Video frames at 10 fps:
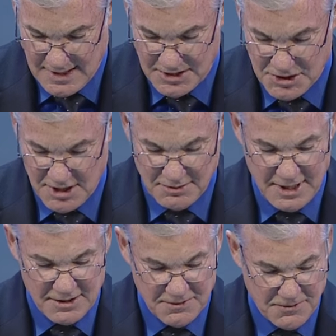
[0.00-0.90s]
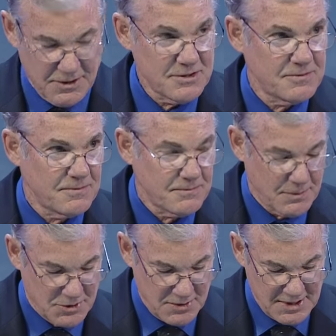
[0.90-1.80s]
and generating the funds
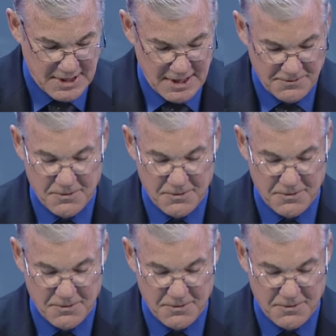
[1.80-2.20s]
from doing that